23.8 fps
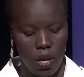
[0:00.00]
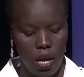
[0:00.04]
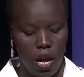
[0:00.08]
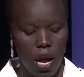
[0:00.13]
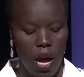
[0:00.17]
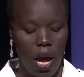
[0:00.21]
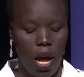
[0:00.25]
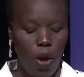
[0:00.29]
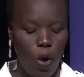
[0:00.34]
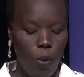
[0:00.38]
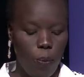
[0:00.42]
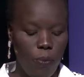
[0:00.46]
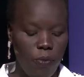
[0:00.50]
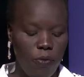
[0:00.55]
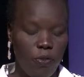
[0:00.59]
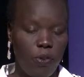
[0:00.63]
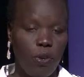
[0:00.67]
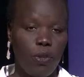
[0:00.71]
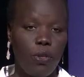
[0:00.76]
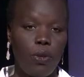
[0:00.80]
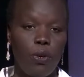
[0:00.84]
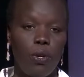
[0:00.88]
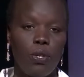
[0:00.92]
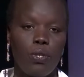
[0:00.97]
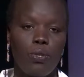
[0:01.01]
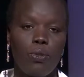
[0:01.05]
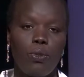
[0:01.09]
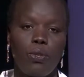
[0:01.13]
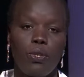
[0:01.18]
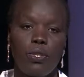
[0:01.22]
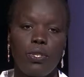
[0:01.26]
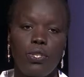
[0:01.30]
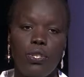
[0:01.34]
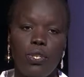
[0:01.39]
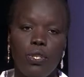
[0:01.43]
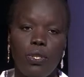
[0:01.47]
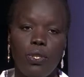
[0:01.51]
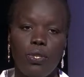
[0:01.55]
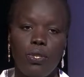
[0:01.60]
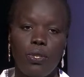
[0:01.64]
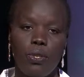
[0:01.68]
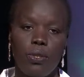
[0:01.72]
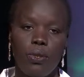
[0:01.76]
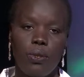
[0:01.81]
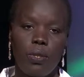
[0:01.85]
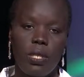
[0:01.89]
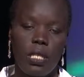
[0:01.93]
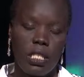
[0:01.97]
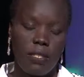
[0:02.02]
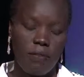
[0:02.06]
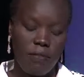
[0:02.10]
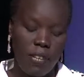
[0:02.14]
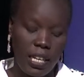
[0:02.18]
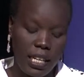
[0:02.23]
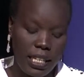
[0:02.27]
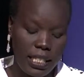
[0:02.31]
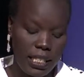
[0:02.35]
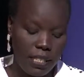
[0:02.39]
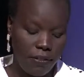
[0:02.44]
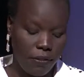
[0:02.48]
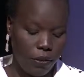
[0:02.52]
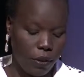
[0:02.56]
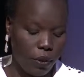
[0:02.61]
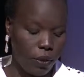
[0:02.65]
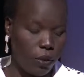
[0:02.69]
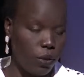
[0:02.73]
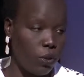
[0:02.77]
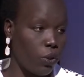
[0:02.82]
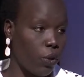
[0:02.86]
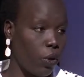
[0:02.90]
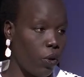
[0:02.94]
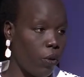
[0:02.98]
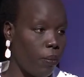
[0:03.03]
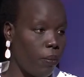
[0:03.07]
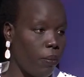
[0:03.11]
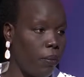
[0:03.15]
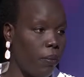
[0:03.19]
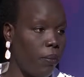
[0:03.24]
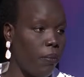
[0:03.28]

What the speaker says: I hope for those who continue to do this very difficult job,